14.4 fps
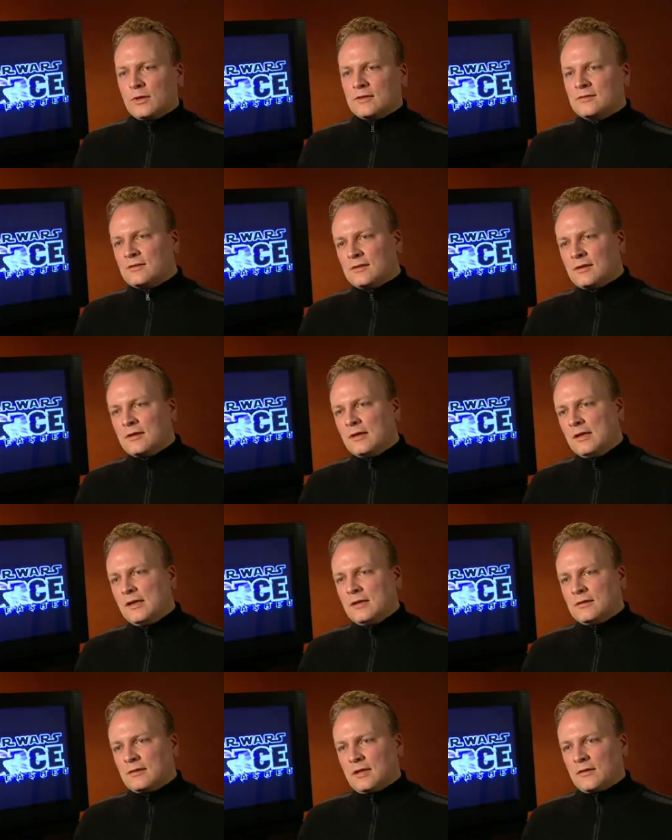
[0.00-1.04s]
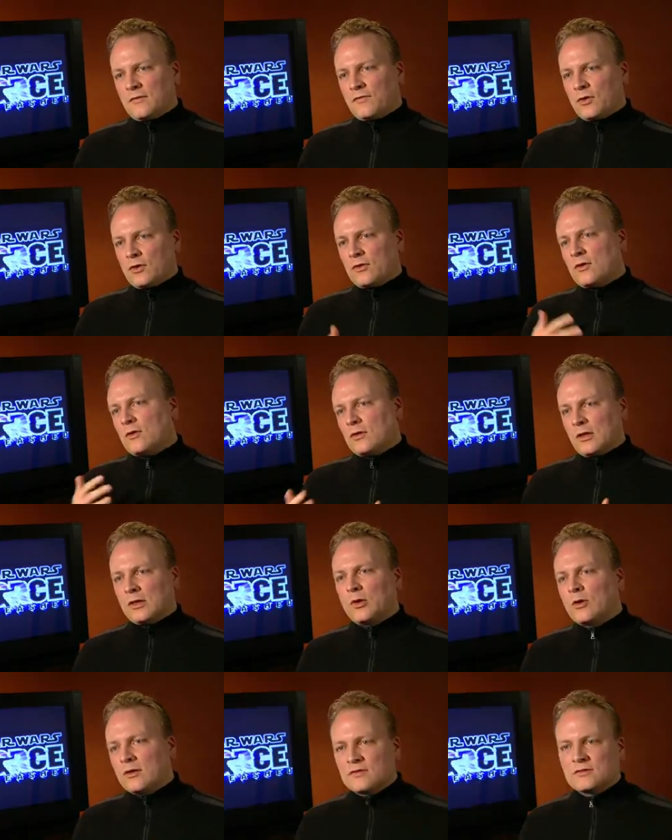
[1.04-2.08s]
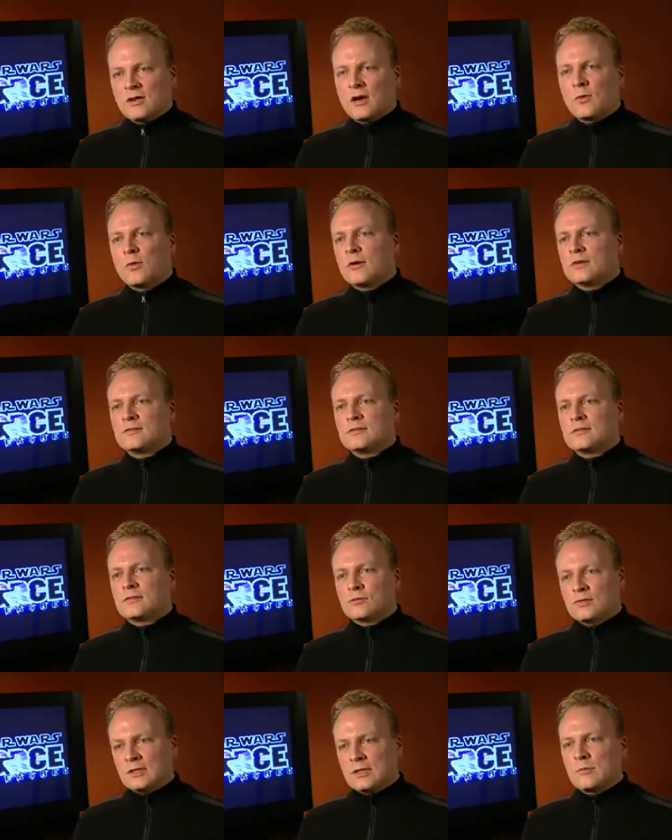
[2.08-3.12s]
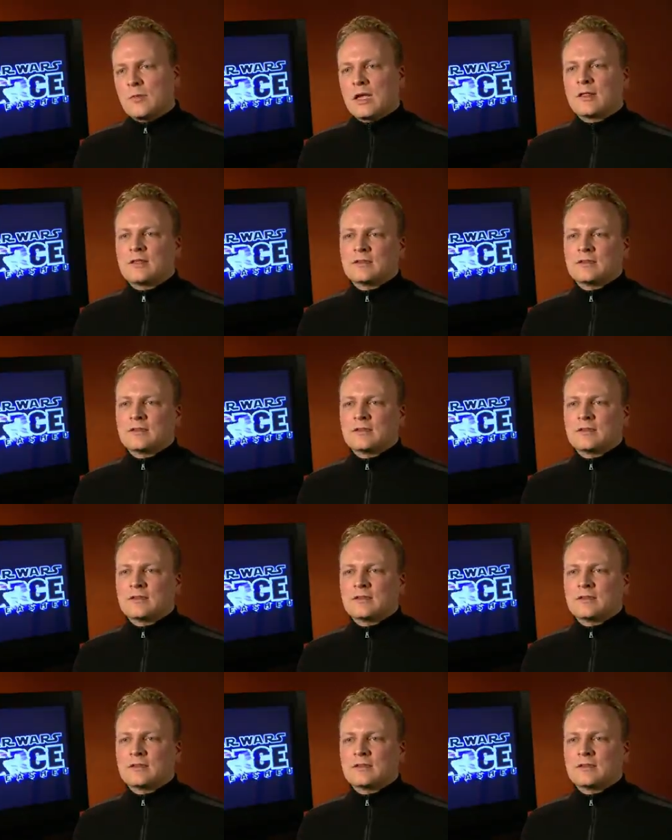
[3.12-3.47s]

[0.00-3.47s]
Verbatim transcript: is to, to kind of further the lore of Star Wars and to really make